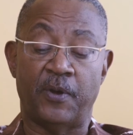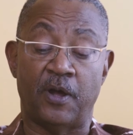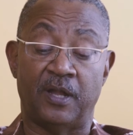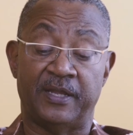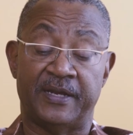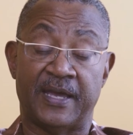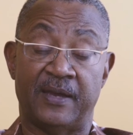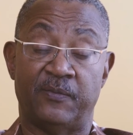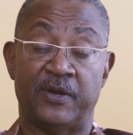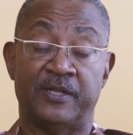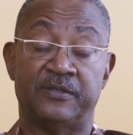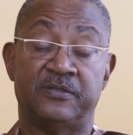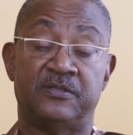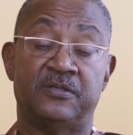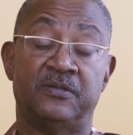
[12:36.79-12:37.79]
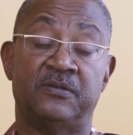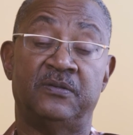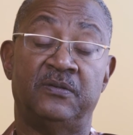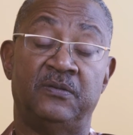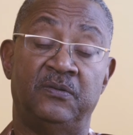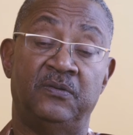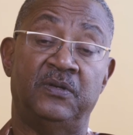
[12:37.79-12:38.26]
Paul and I went
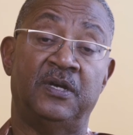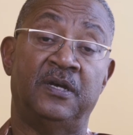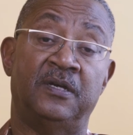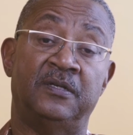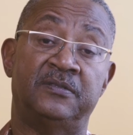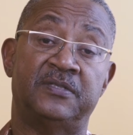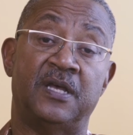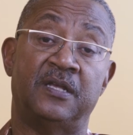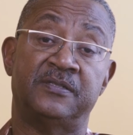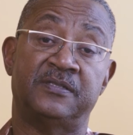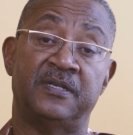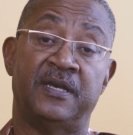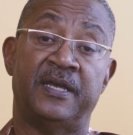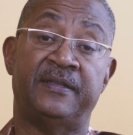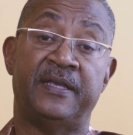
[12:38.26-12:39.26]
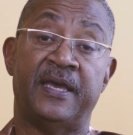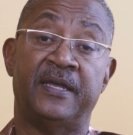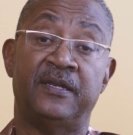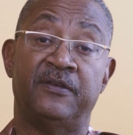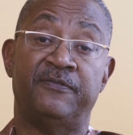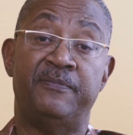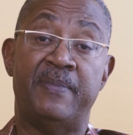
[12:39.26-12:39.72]
to Tulsa at the
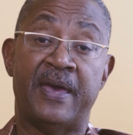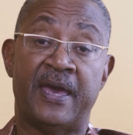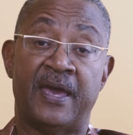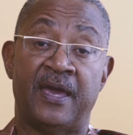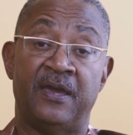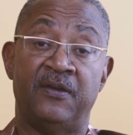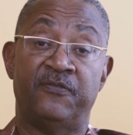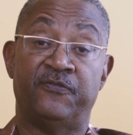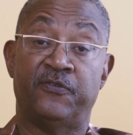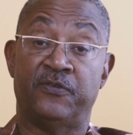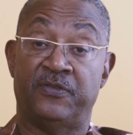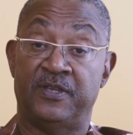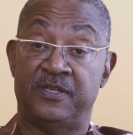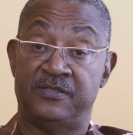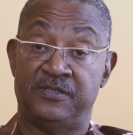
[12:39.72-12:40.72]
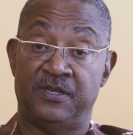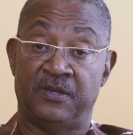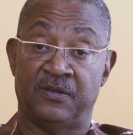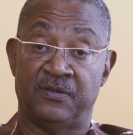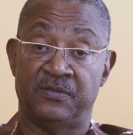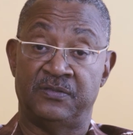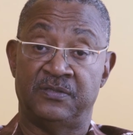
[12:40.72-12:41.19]
end of May for this
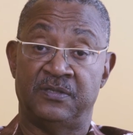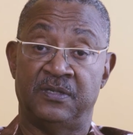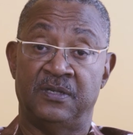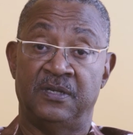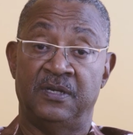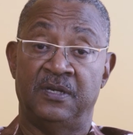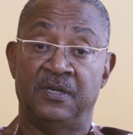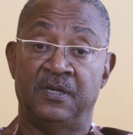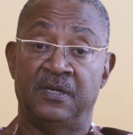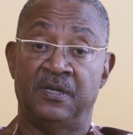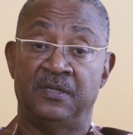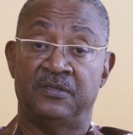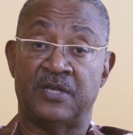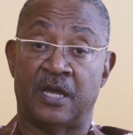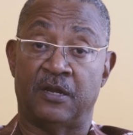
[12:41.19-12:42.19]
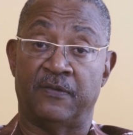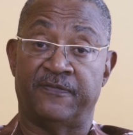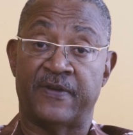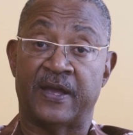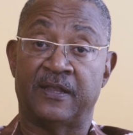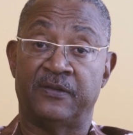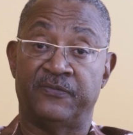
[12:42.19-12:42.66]
year's John
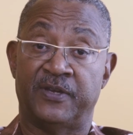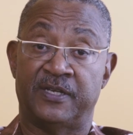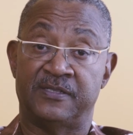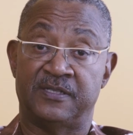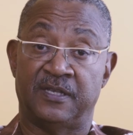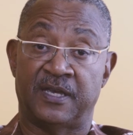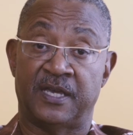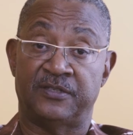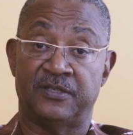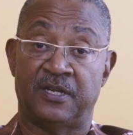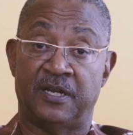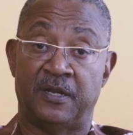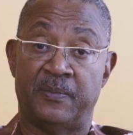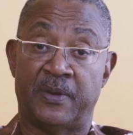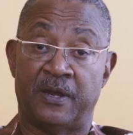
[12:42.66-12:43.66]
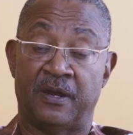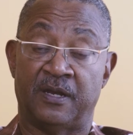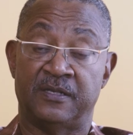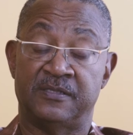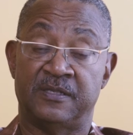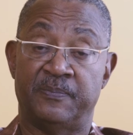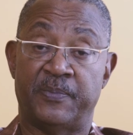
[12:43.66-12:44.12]
Hope Franklin Reconciliation in
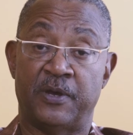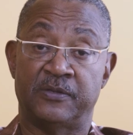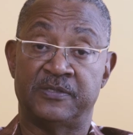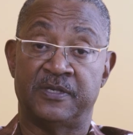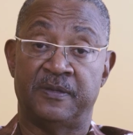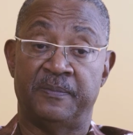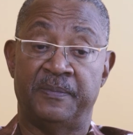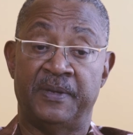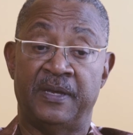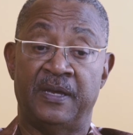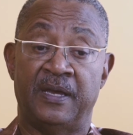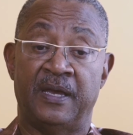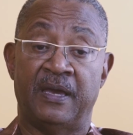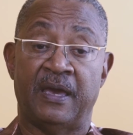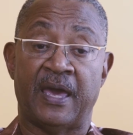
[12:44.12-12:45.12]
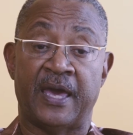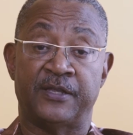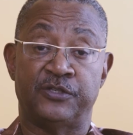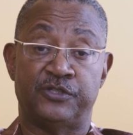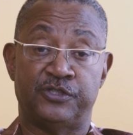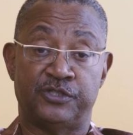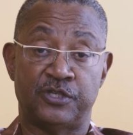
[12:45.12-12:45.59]
America Symposium
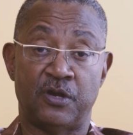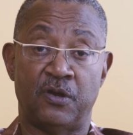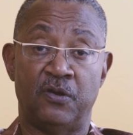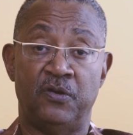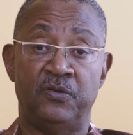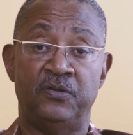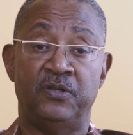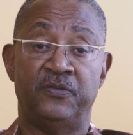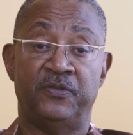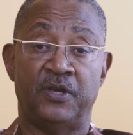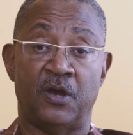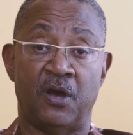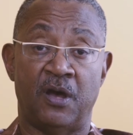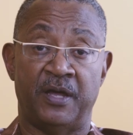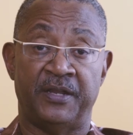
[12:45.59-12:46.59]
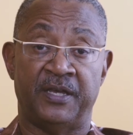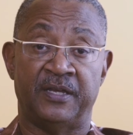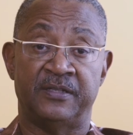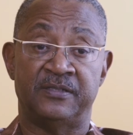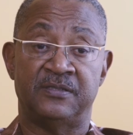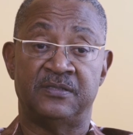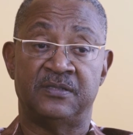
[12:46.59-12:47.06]
and showed the
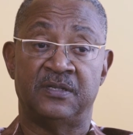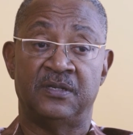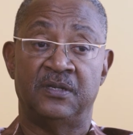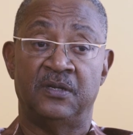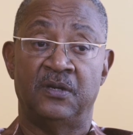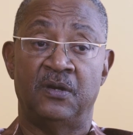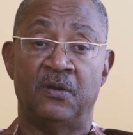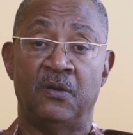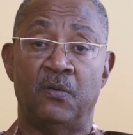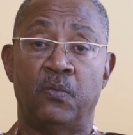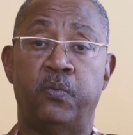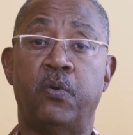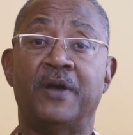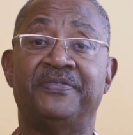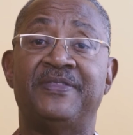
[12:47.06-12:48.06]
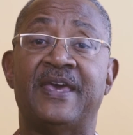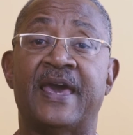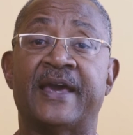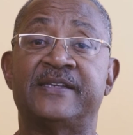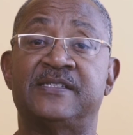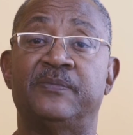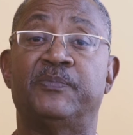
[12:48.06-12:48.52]
audience what
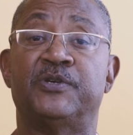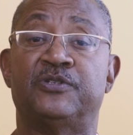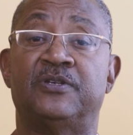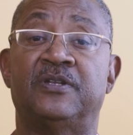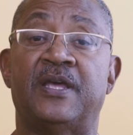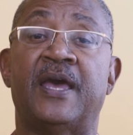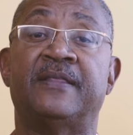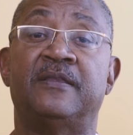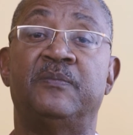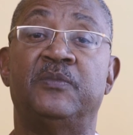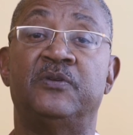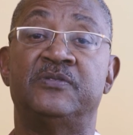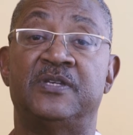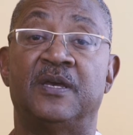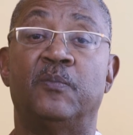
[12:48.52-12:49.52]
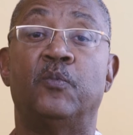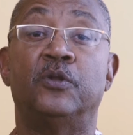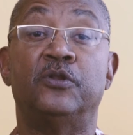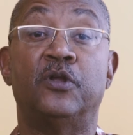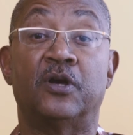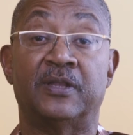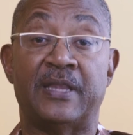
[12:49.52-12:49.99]
the exhibition at the museum
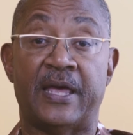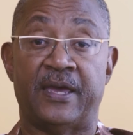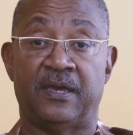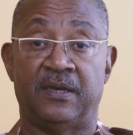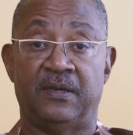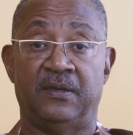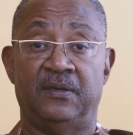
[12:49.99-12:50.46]
will look like.